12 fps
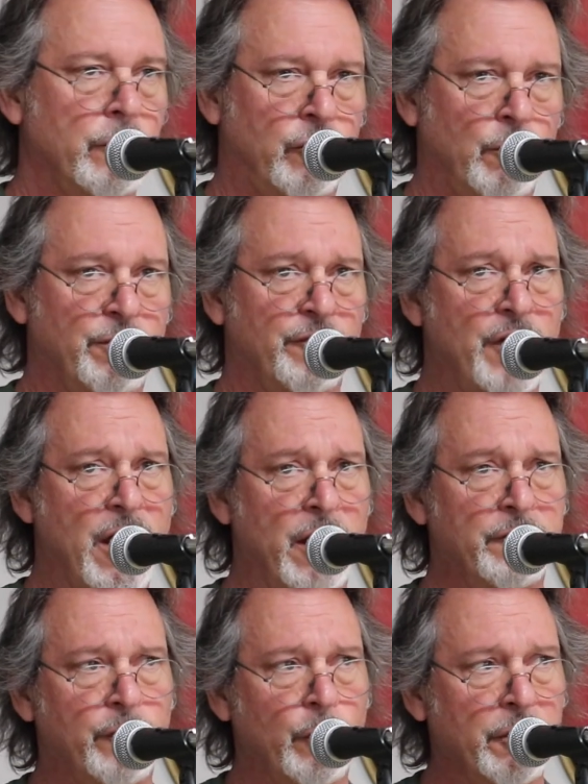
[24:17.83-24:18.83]
to
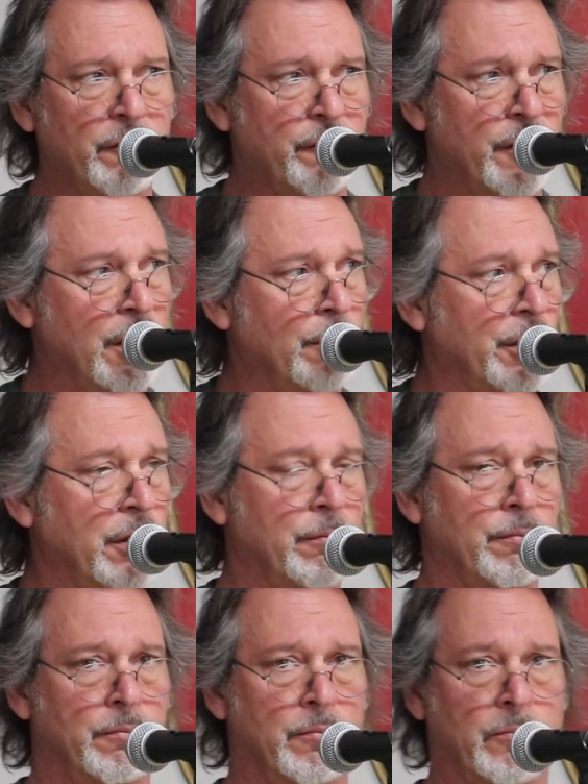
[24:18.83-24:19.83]
provide for your family,
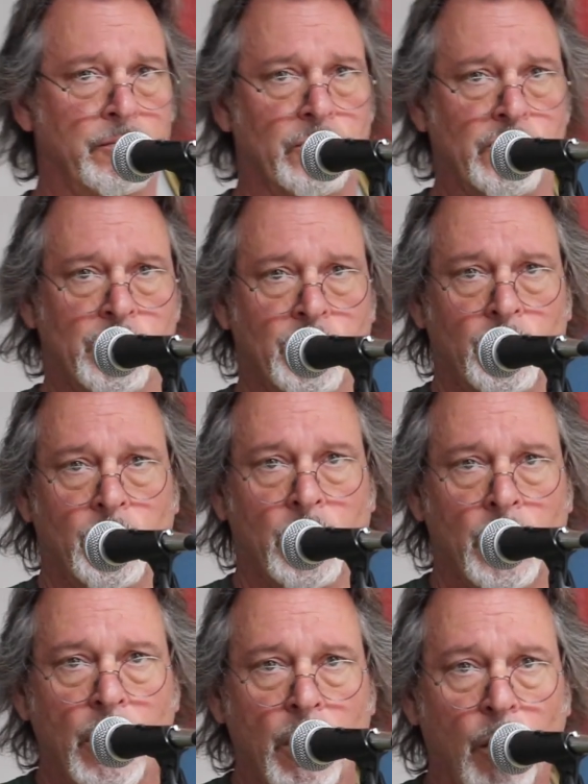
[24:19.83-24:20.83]

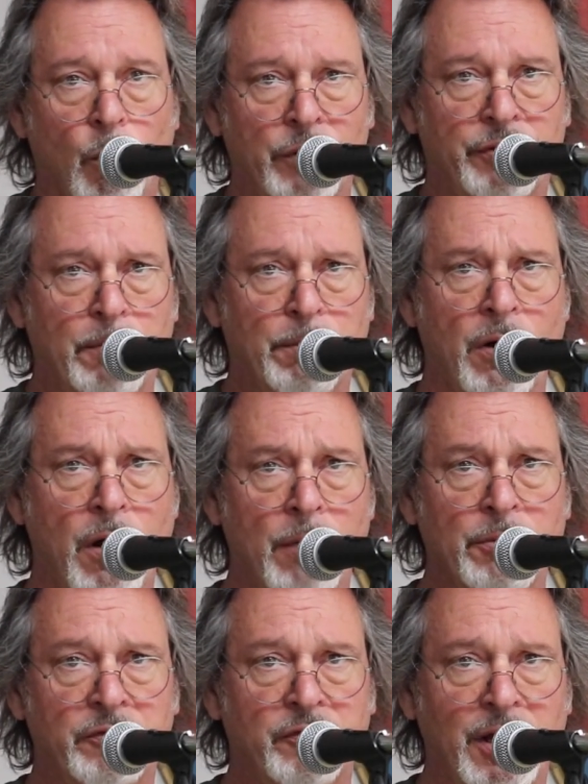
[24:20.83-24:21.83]
or what they
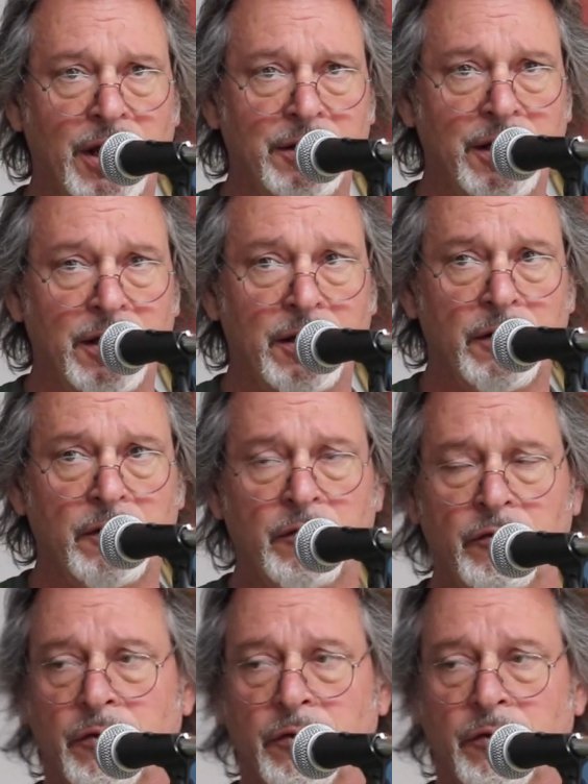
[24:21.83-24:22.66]
promised they'd give?